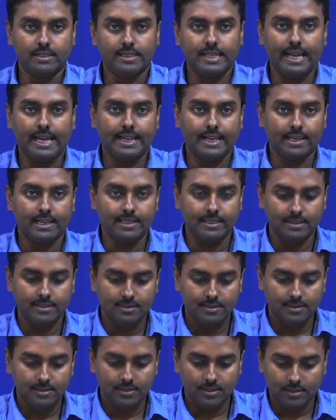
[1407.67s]
directly.
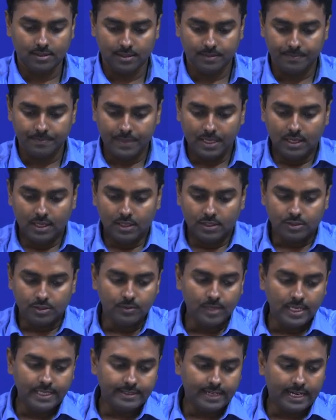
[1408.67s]
Okay. So,
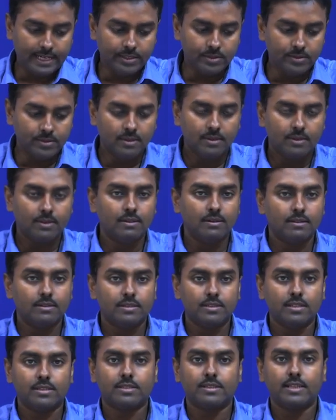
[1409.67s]
we will try to
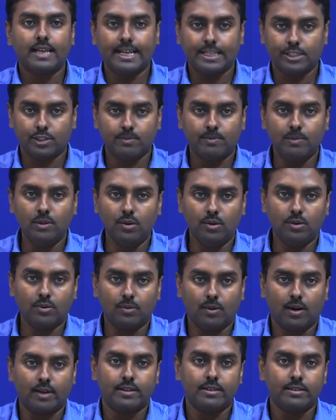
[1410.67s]
just explore
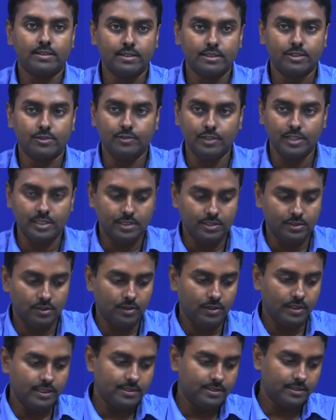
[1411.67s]
what this
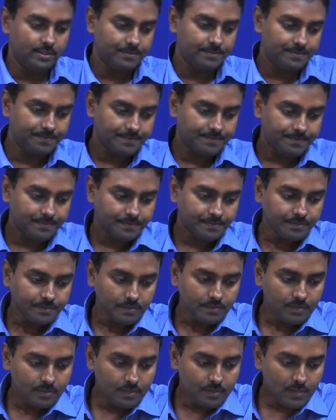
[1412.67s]
VCO is.
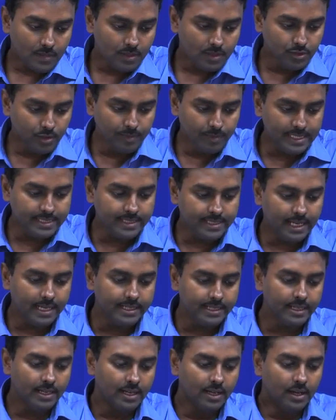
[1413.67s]
So,
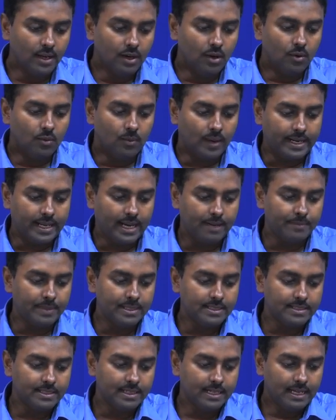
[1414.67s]
basically what
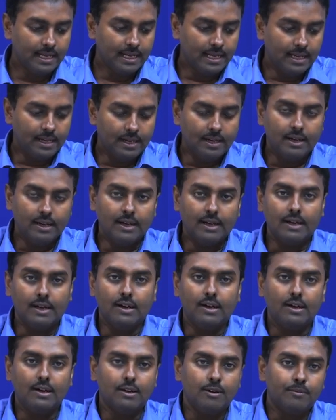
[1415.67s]
happens,
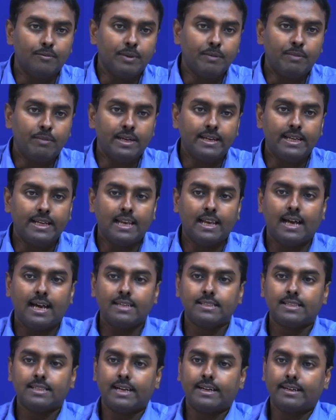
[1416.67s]
people
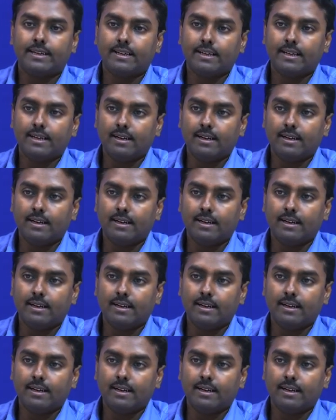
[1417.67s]
realize that